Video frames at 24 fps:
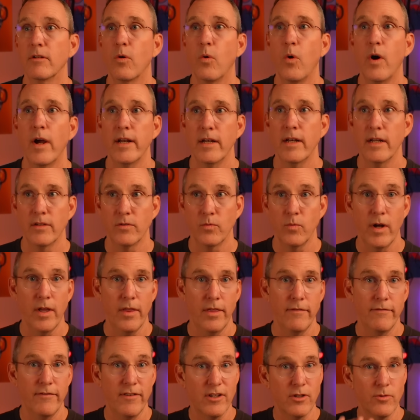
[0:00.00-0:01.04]
quite as
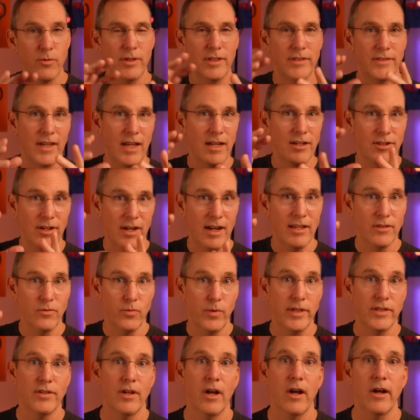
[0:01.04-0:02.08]
well, the visualization
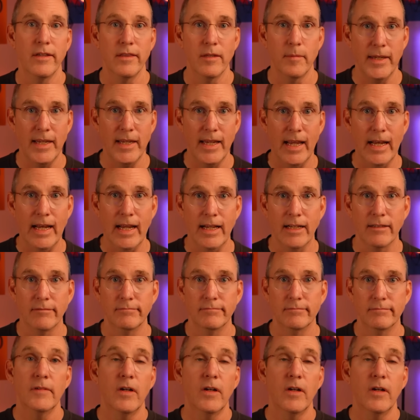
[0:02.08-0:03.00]
as we saw in the beginning.